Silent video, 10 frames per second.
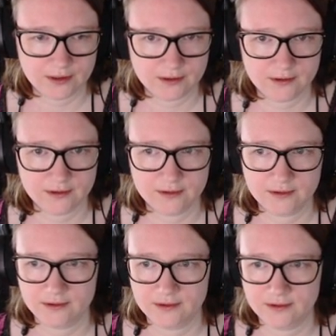
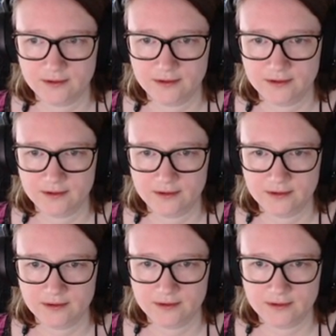
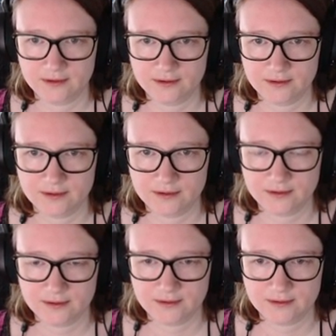
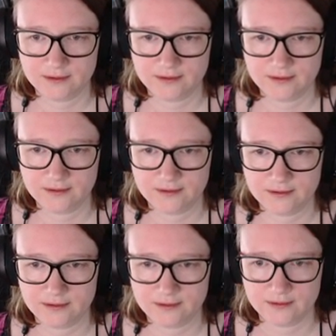
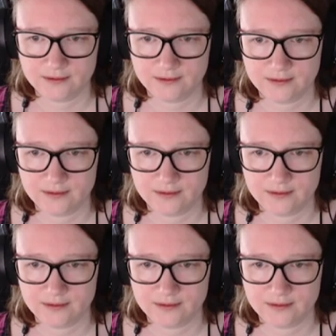(no one is talking)